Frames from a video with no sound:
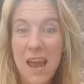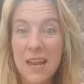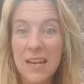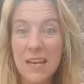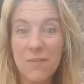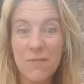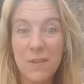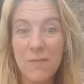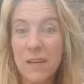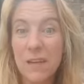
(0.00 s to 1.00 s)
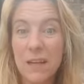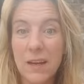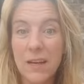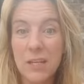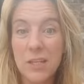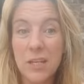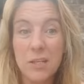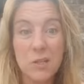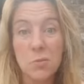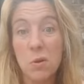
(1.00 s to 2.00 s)
And if the feeling kind of
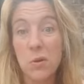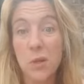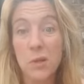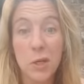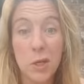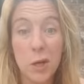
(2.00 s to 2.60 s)
changes, well, then,